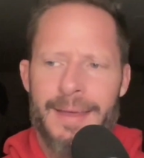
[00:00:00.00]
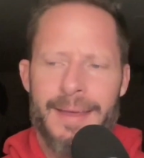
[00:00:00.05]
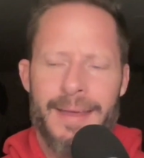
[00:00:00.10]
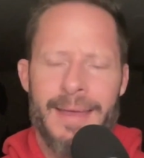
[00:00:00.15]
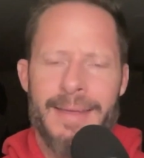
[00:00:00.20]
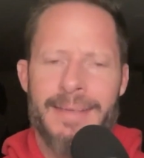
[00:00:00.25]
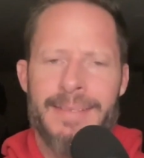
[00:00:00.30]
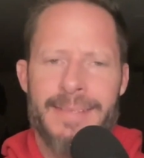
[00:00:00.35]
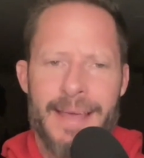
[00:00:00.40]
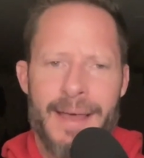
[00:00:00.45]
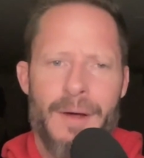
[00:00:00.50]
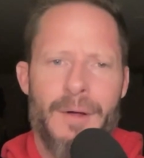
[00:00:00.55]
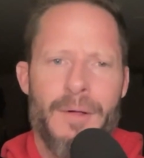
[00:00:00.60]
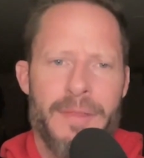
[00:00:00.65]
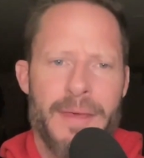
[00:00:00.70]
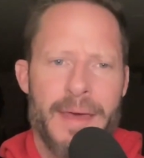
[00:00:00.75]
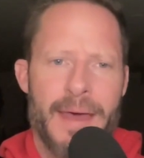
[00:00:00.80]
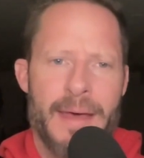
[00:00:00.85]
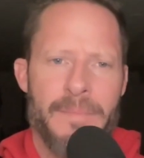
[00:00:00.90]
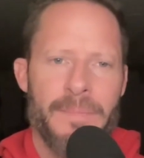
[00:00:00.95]
and tell
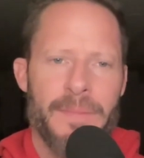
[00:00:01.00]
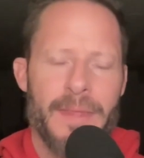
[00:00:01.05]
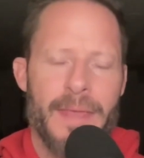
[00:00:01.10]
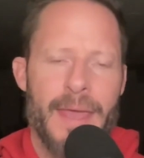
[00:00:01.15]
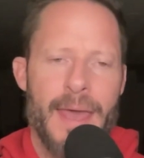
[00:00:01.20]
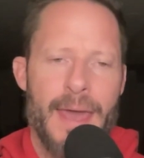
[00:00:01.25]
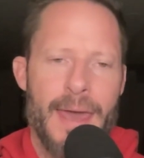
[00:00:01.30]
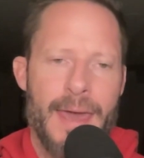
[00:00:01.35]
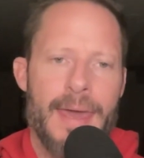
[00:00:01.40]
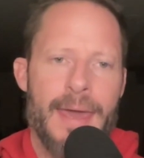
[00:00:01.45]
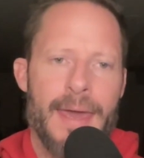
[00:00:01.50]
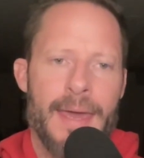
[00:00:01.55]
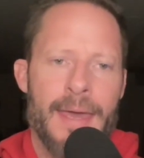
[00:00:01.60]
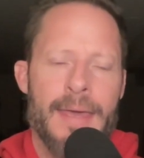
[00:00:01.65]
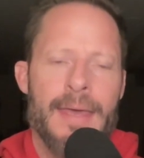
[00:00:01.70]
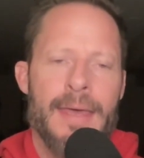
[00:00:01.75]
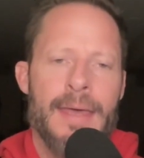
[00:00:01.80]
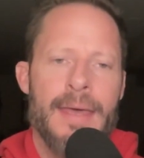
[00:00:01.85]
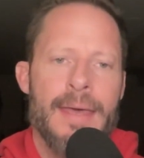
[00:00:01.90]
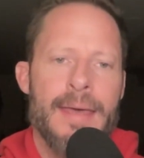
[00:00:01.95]
them, hey,
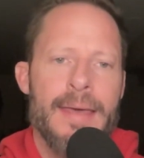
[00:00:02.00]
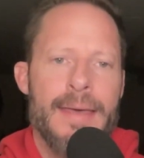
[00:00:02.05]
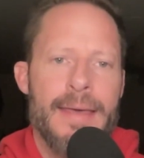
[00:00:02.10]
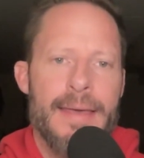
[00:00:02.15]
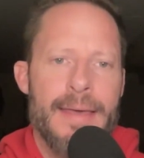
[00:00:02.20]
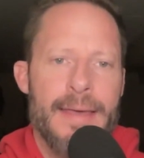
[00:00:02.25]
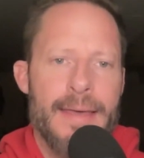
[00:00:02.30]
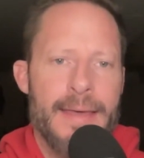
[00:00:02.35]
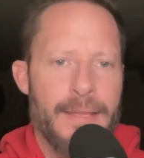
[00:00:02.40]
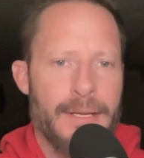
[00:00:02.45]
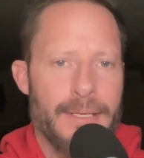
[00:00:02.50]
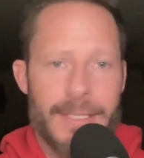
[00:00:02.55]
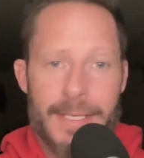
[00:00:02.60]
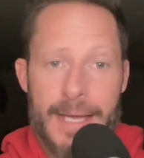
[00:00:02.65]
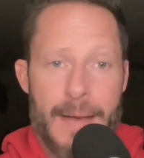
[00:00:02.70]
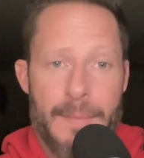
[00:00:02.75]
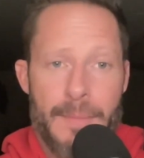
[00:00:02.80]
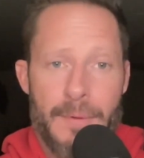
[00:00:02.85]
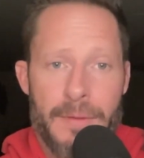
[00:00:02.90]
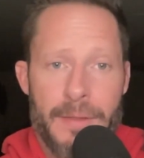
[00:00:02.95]
there's a
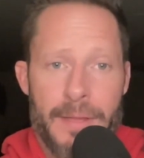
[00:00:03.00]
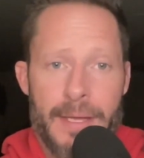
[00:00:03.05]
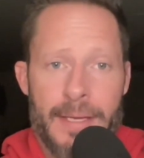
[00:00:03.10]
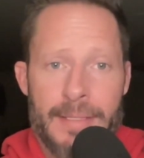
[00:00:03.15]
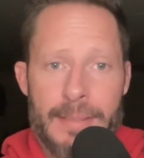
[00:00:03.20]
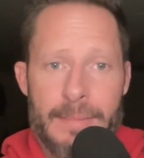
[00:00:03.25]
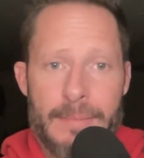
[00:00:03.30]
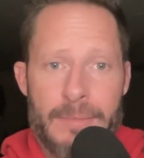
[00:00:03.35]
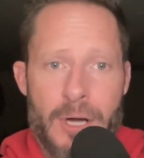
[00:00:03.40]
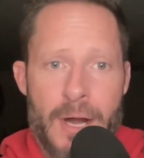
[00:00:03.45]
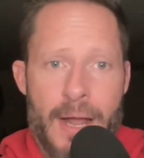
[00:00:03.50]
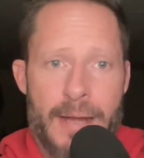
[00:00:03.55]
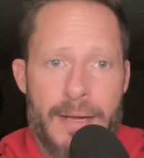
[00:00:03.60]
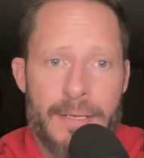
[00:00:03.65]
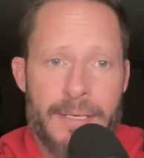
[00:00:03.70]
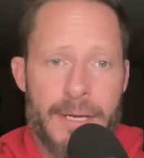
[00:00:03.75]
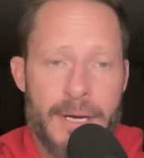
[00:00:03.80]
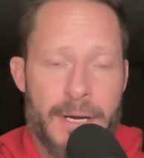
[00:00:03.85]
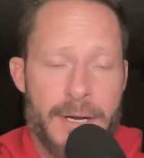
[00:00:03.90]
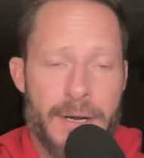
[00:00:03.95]
couple things I'm trying to
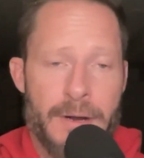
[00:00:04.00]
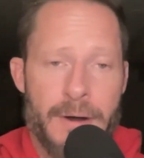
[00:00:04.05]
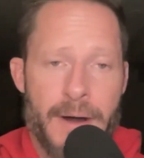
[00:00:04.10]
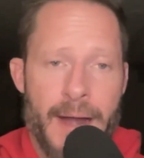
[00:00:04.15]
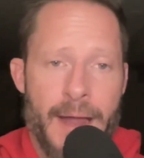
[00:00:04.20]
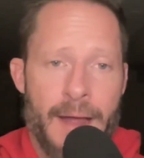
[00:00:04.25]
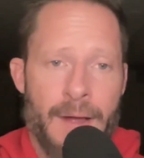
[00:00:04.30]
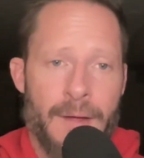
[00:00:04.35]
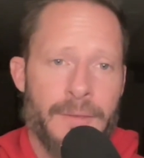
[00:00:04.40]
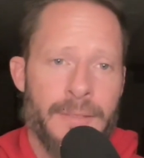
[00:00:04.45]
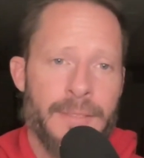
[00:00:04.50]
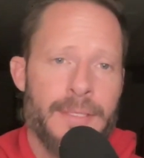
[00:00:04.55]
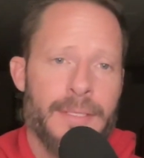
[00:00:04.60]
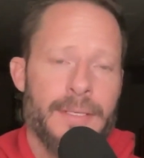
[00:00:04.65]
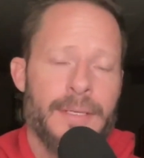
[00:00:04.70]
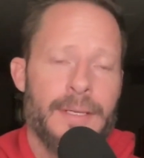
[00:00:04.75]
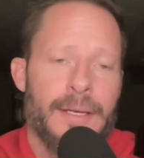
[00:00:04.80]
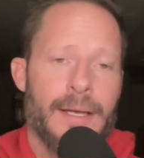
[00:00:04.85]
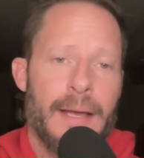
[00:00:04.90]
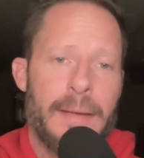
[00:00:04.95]
turn around.
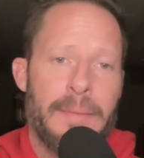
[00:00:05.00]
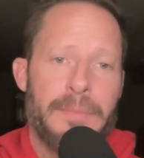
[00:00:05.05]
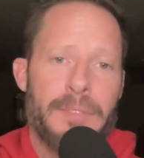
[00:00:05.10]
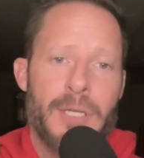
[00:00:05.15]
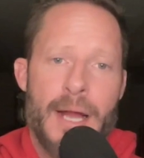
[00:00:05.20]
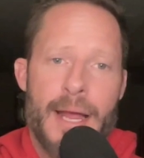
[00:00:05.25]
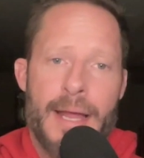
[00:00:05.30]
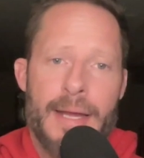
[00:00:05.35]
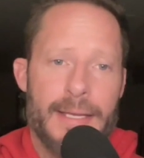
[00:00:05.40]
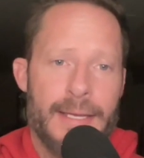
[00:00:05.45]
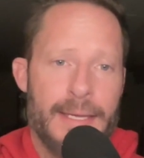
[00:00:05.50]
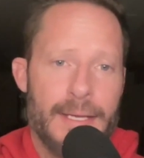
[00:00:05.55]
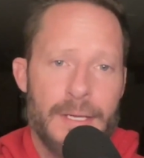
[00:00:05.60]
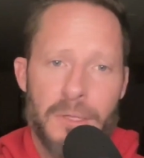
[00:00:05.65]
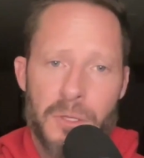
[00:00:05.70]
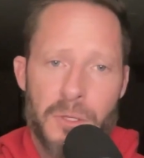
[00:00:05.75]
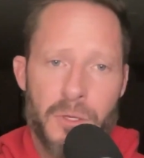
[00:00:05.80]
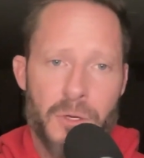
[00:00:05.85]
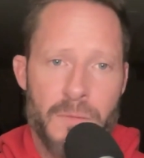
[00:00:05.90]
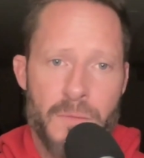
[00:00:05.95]
I'm trying to get a
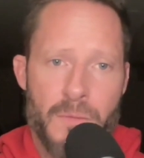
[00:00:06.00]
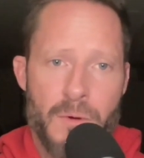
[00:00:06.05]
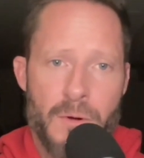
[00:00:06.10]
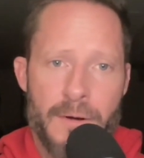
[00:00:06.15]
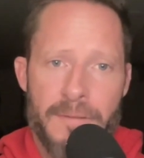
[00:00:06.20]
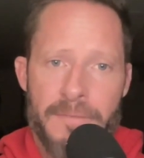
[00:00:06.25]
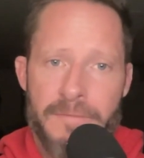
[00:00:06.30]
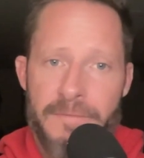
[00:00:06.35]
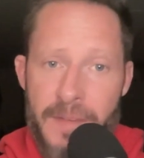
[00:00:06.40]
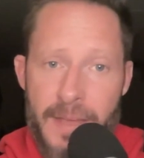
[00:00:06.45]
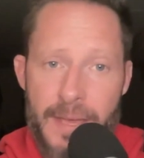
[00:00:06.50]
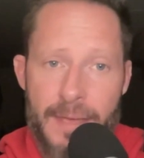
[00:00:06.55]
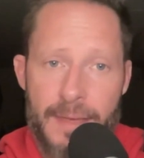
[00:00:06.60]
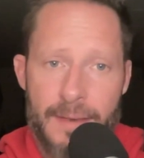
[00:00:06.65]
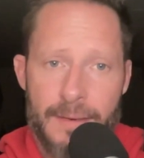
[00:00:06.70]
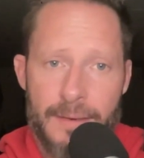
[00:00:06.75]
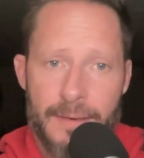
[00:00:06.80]
little more fit.